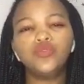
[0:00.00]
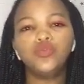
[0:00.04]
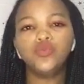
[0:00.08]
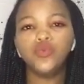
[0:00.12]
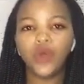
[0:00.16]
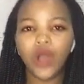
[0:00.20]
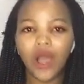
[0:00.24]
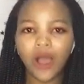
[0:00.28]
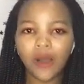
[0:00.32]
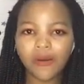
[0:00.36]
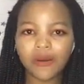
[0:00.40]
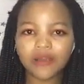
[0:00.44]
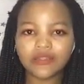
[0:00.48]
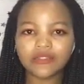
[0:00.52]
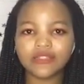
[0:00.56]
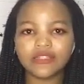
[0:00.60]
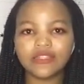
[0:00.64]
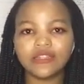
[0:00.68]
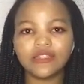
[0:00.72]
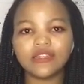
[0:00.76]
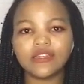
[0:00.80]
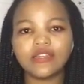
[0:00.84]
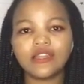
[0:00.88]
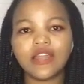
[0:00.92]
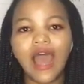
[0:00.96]
2 hours in
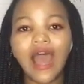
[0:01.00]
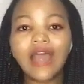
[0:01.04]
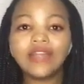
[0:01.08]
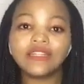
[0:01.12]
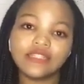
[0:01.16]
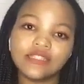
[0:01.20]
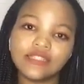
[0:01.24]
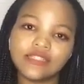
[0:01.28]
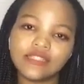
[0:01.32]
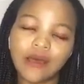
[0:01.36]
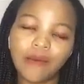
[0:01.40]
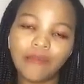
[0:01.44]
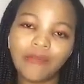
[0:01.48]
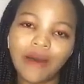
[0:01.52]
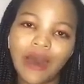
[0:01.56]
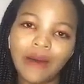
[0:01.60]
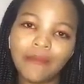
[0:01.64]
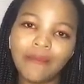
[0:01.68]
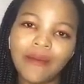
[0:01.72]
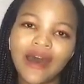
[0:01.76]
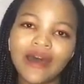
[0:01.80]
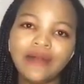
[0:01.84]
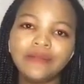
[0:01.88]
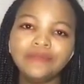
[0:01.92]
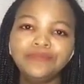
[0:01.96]
Addis
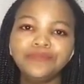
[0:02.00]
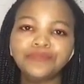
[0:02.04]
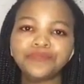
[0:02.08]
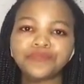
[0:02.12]
Ababa.